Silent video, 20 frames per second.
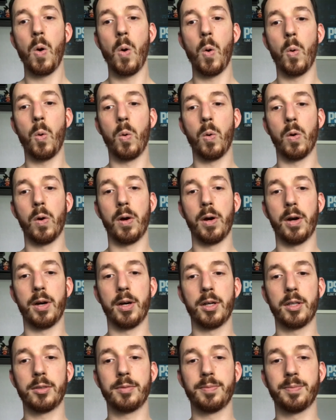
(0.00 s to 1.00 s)

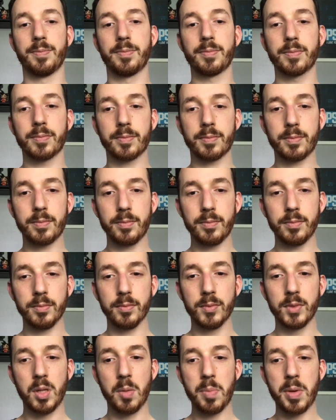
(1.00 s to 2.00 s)
or
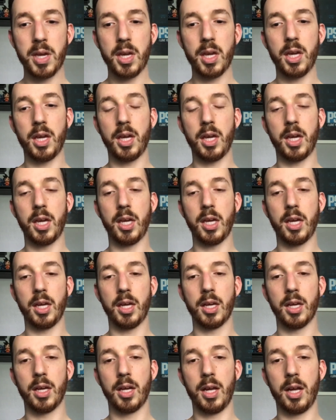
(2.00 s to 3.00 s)

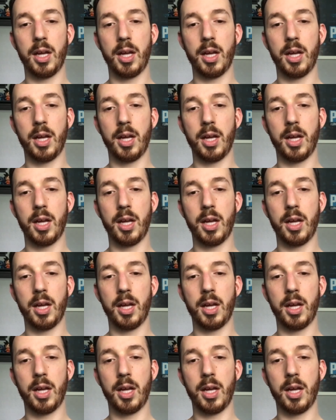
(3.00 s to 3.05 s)
be